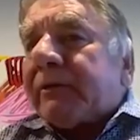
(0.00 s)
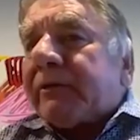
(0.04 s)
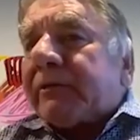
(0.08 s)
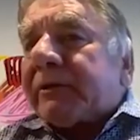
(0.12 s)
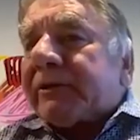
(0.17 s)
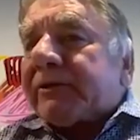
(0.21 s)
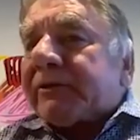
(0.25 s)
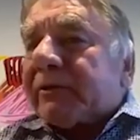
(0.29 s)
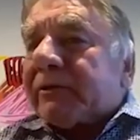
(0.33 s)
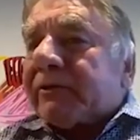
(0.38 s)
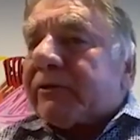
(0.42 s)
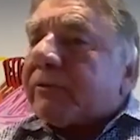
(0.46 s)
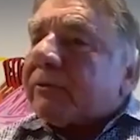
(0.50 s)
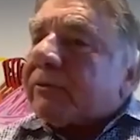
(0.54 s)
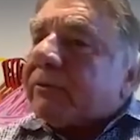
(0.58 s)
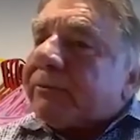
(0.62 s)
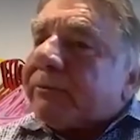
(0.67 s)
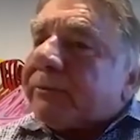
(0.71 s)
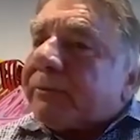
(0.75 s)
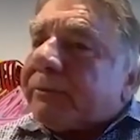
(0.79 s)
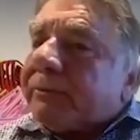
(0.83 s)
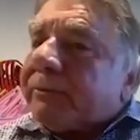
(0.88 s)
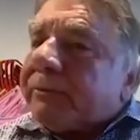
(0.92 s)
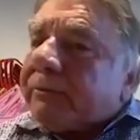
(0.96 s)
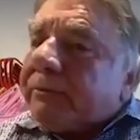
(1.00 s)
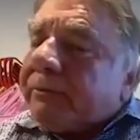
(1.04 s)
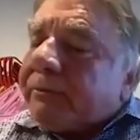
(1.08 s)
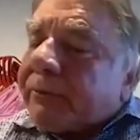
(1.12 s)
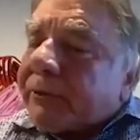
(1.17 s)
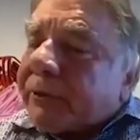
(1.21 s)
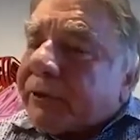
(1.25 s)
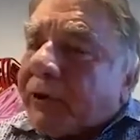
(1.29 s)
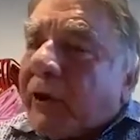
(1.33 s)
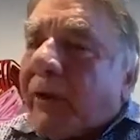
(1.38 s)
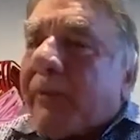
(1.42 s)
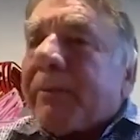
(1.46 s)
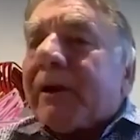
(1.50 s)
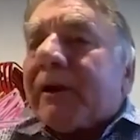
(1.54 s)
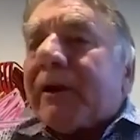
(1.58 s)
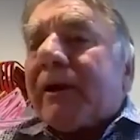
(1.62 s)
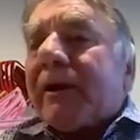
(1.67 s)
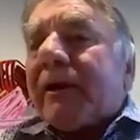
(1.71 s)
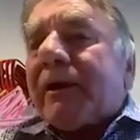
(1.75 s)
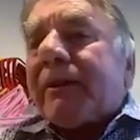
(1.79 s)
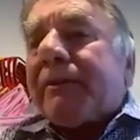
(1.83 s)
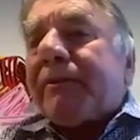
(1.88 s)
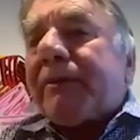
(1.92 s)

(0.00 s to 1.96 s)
This will predominantly